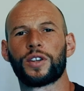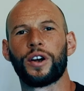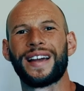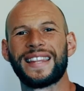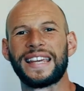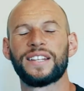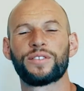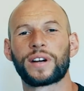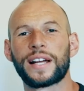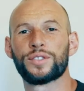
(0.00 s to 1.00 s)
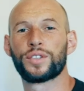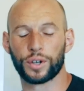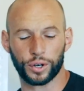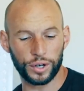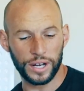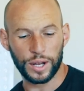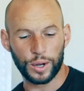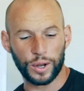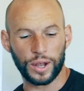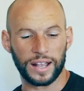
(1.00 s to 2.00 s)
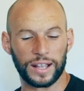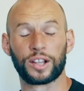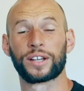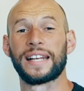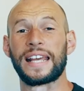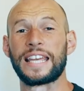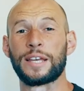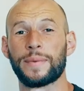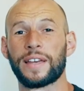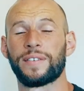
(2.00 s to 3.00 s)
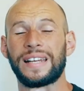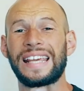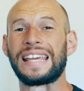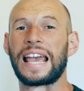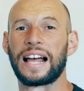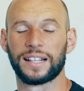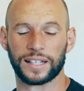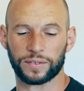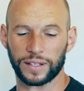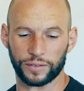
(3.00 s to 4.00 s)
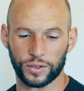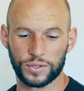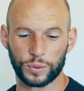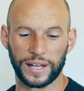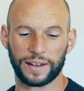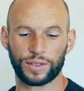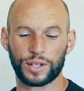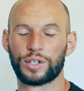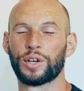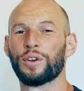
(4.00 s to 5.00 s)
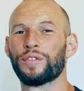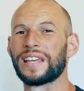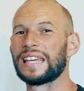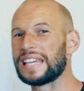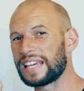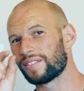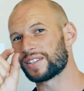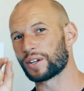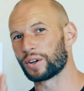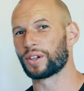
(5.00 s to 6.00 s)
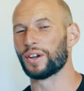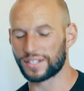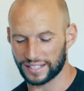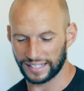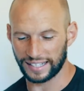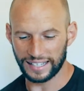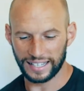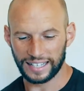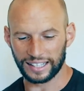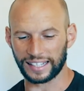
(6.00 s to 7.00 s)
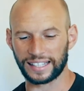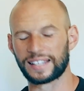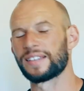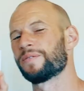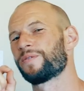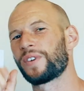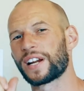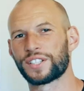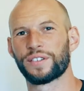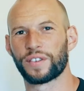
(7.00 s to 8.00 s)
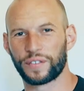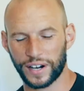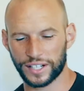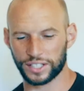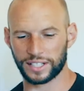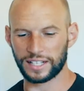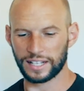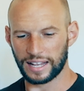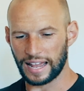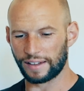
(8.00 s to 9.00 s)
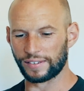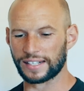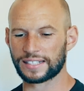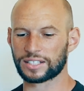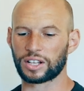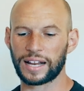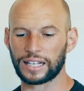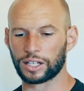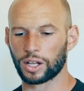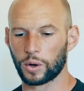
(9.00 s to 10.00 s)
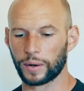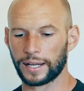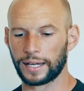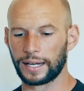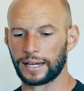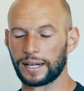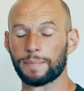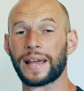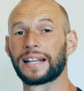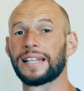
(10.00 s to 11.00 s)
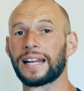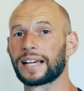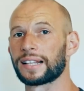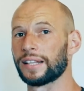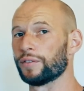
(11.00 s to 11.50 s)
So at the end of round two, looking at EMF and ELF levels, we have the Joovv ever so closely, like a fraction of a fraction, having a slightly lower magnetic